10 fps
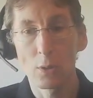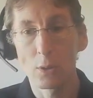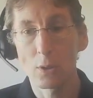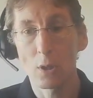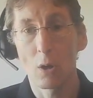
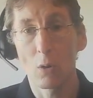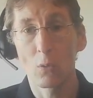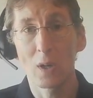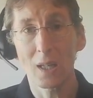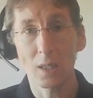So,
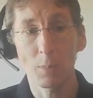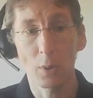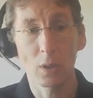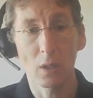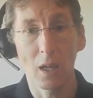
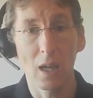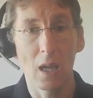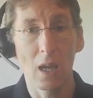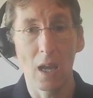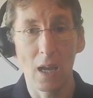REDEXPERT
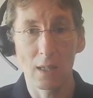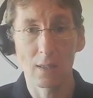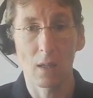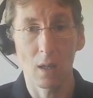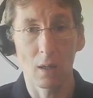
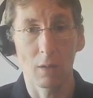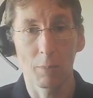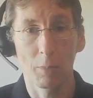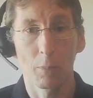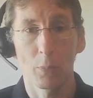has a lot
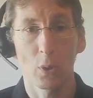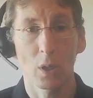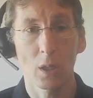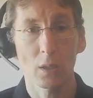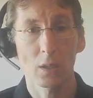of
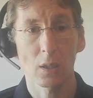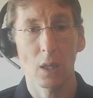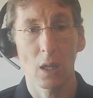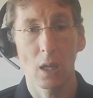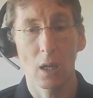products
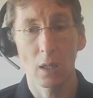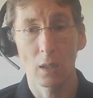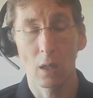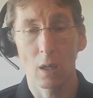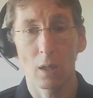
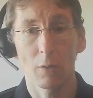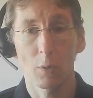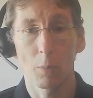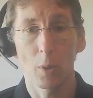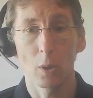and a lot of
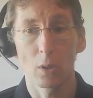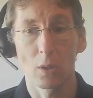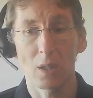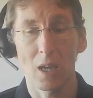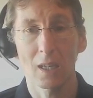
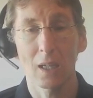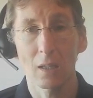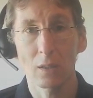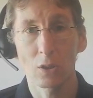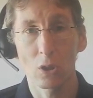components. I
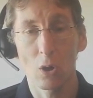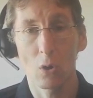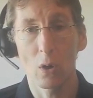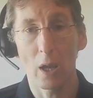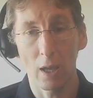cannot
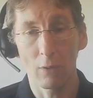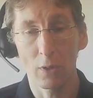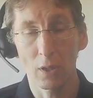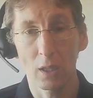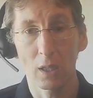show
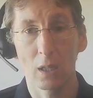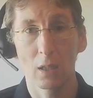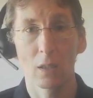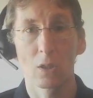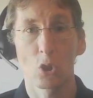everything
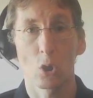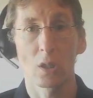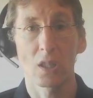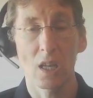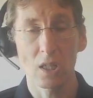in this
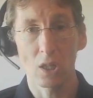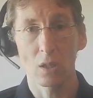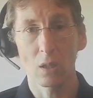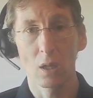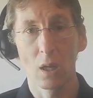short
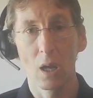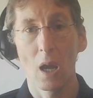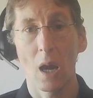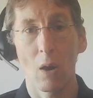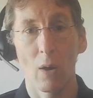session.
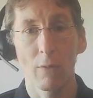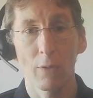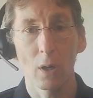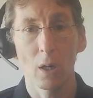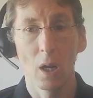
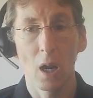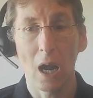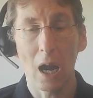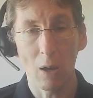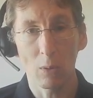However,
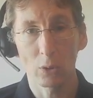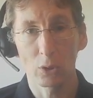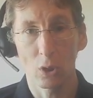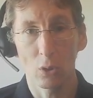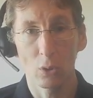I will
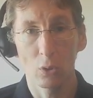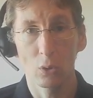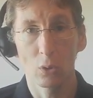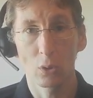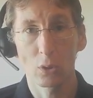show
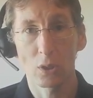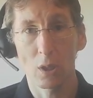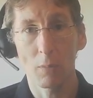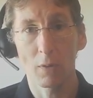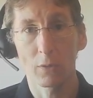you
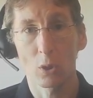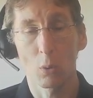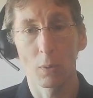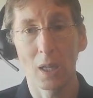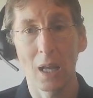some of the
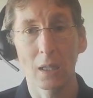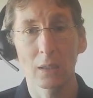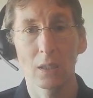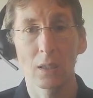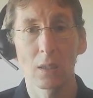
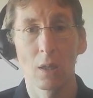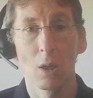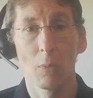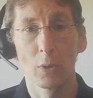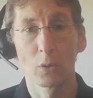commonalities
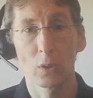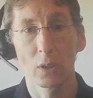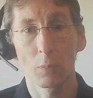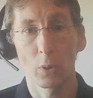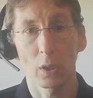between
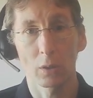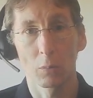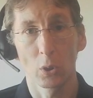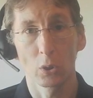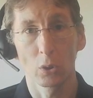the product
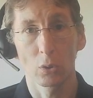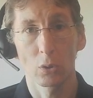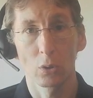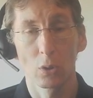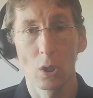
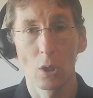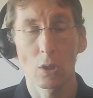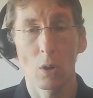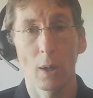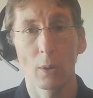modules.
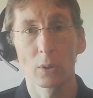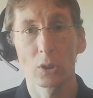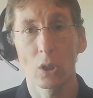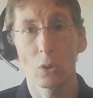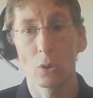So I will
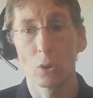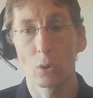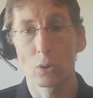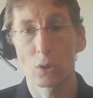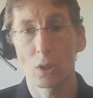show
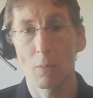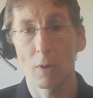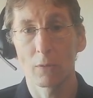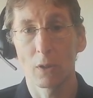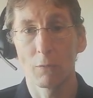you some
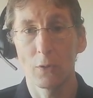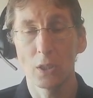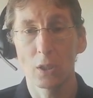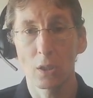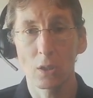of the
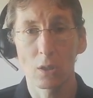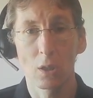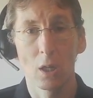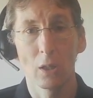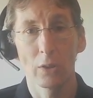features
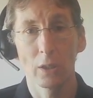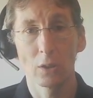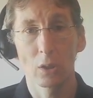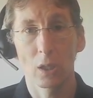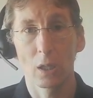
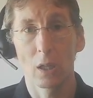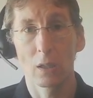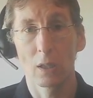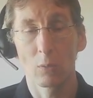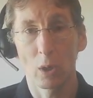that
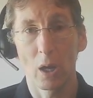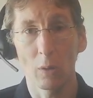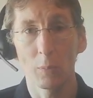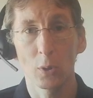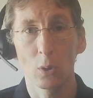will
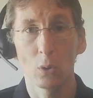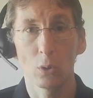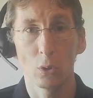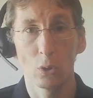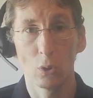help
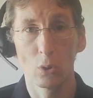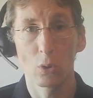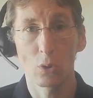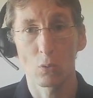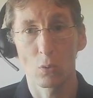you
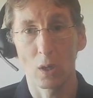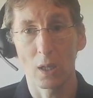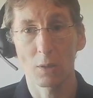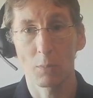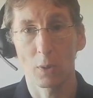use
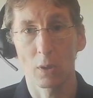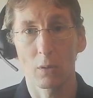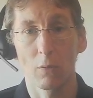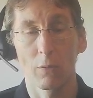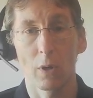
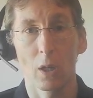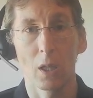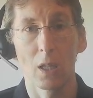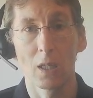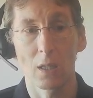REDEXPERT very
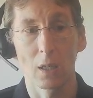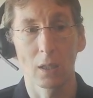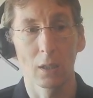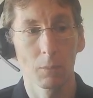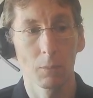easily.